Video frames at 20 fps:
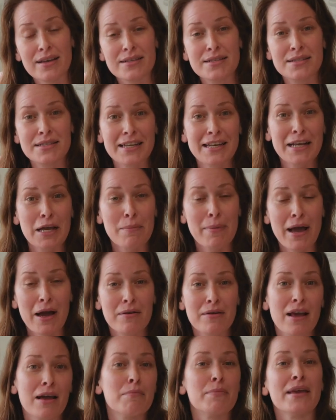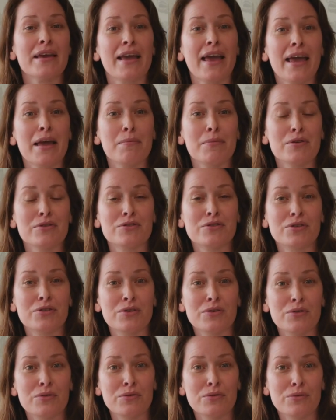sitting about, not being able
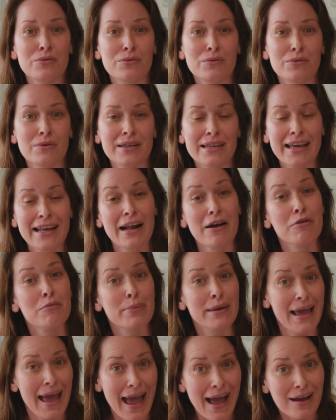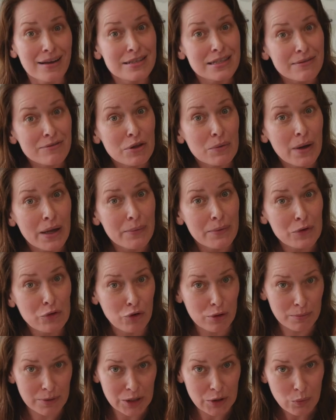to get out and be active the way we
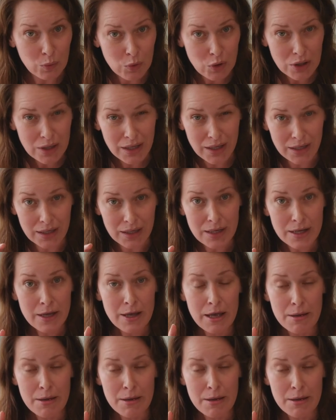normally would.